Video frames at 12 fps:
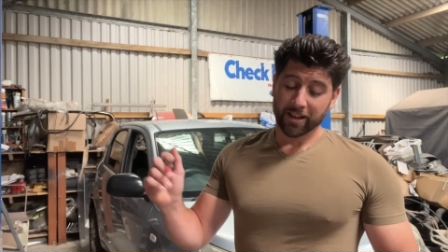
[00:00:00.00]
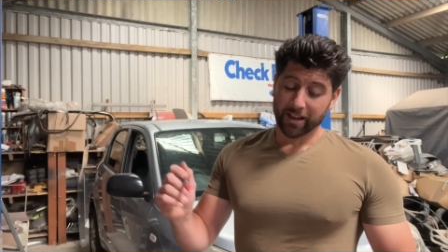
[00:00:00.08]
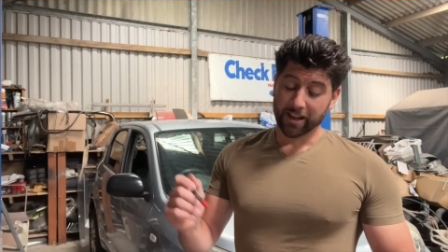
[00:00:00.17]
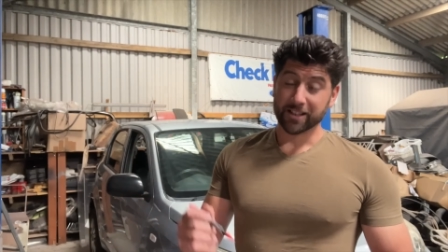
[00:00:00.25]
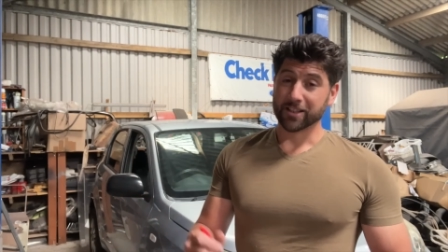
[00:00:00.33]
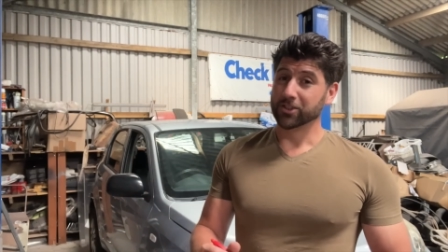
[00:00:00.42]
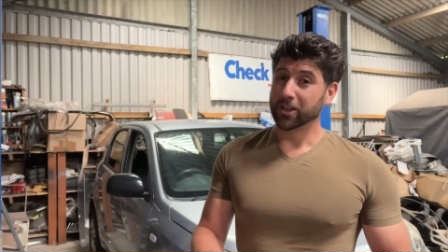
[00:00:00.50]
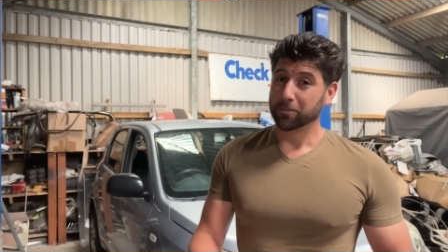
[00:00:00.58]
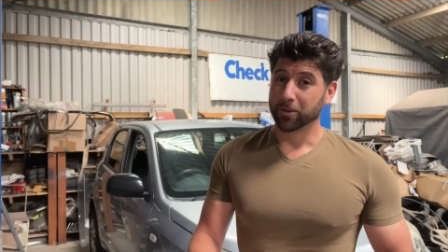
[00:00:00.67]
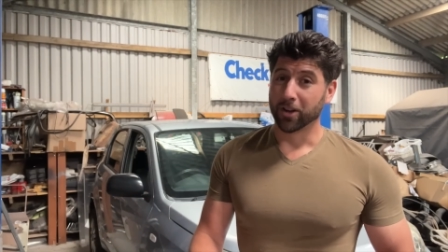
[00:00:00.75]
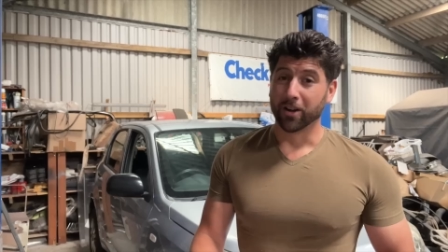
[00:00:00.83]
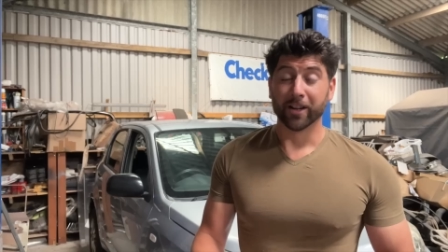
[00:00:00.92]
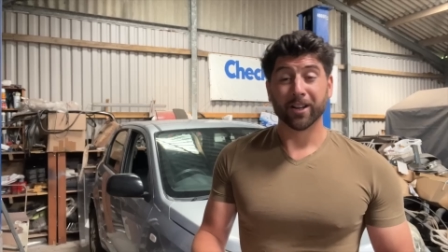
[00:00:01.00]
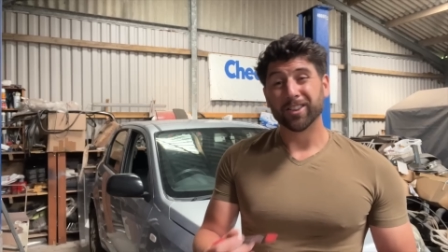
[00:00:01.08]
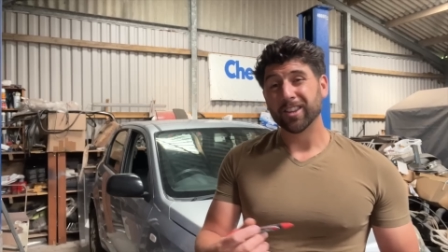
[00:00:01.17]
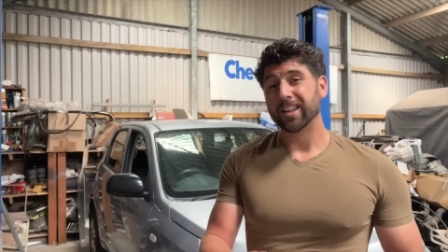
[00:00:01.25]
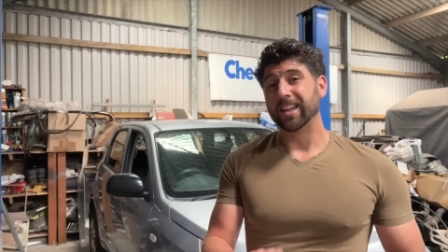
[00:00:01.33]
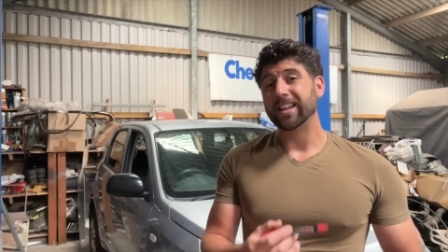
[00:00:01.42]
It's a cheap car and I
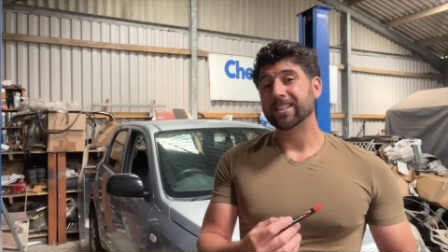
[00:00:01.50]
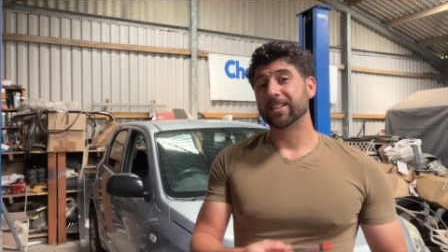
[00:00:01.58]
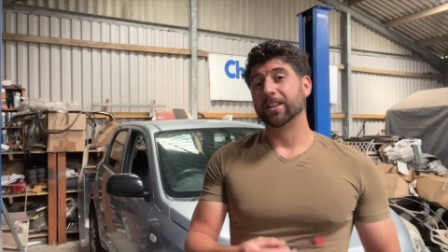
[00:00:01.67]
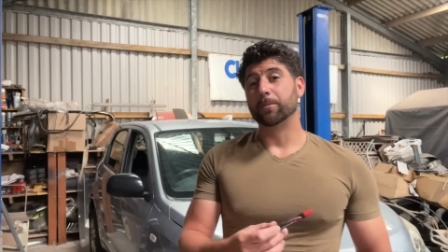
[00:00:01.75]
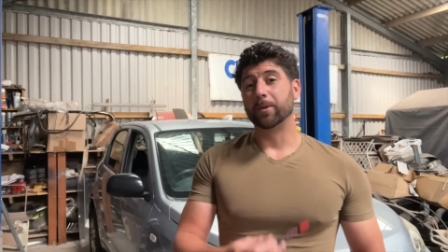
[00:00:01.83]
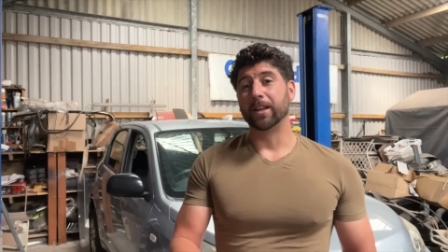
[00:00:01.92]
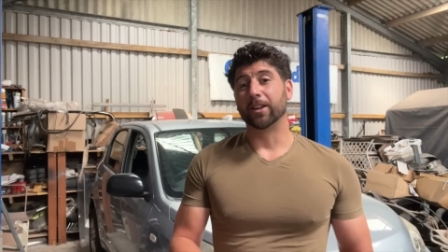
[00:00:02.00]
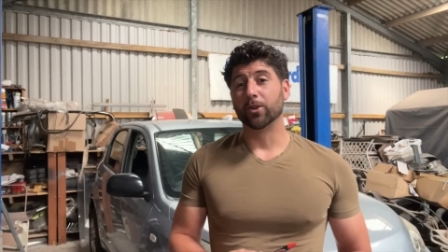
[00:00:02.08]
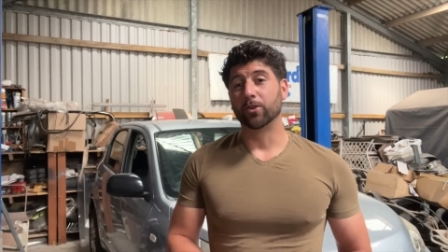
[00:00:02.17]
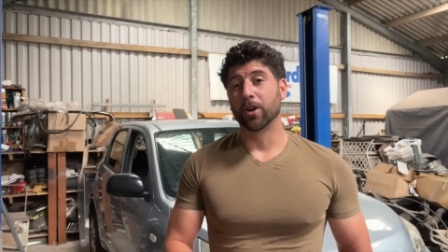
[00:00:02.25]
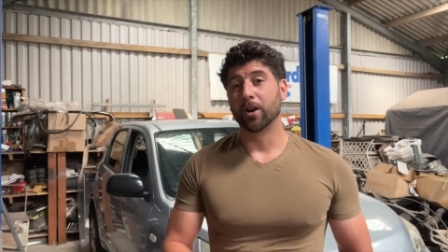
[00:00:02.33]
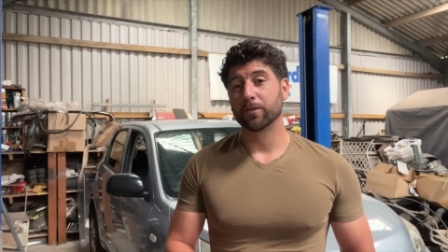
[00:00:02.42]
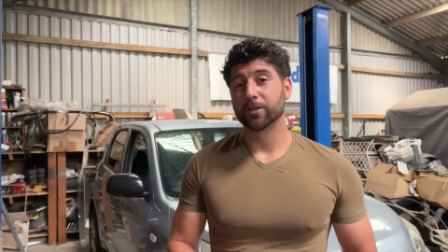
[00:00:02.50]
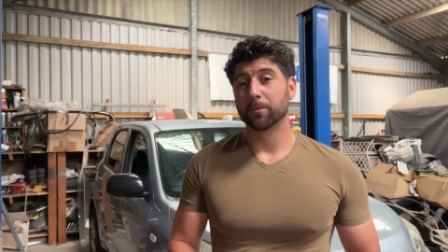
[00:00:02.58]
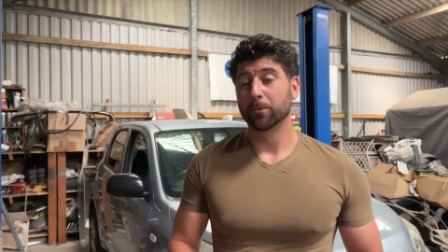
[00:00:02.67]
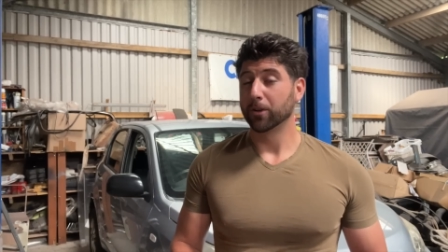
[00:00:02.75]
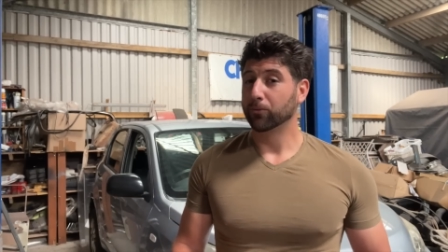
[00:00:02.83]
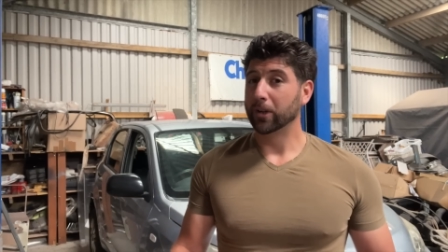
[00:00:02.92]
think it is gonna be a good car for
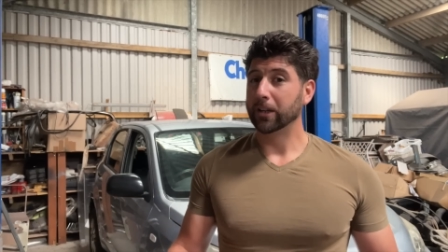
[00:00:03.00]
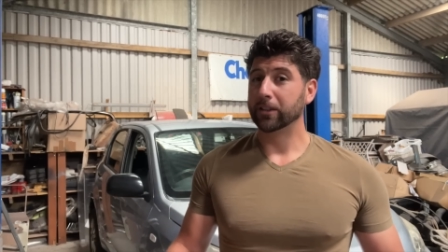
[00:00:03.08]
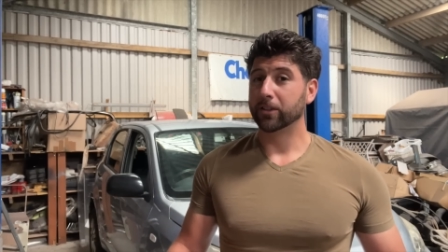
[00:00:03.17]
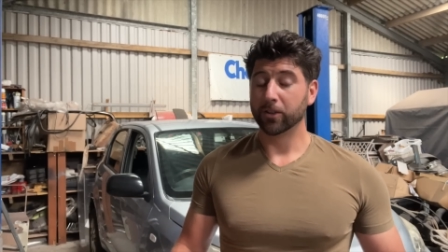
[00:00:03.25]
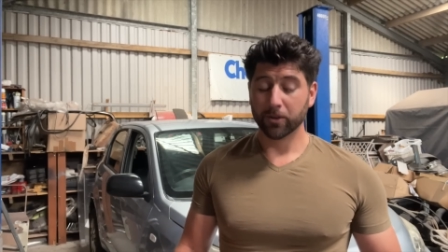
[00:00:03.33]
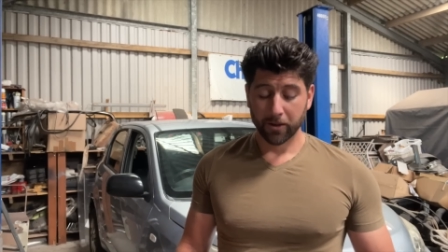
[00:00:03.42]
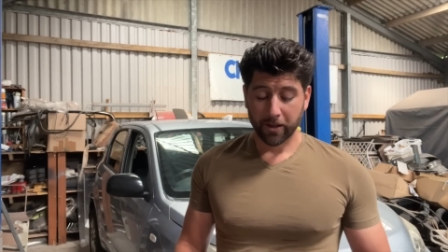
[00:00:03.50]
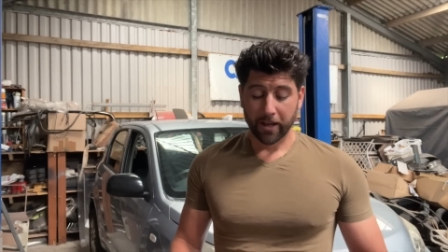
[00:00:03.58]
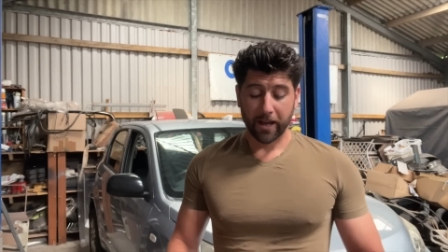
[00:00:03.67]
someone, I really do.